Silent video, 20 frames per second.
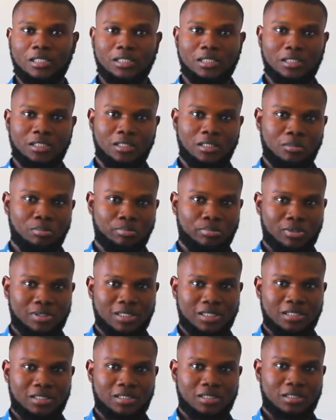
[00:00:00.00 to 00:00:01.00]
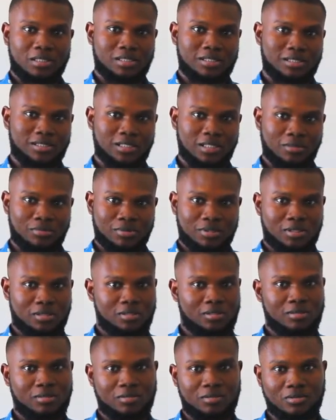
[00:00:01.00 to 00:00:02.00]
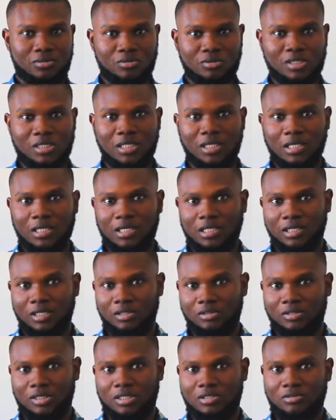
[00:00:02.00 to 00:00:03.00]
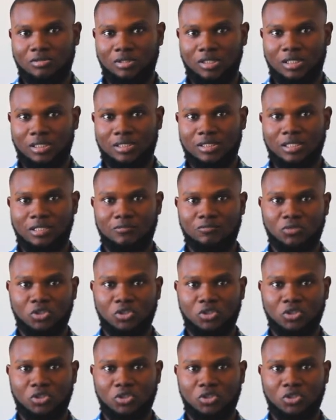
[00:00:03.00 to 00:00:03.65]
the important steps to take in order to get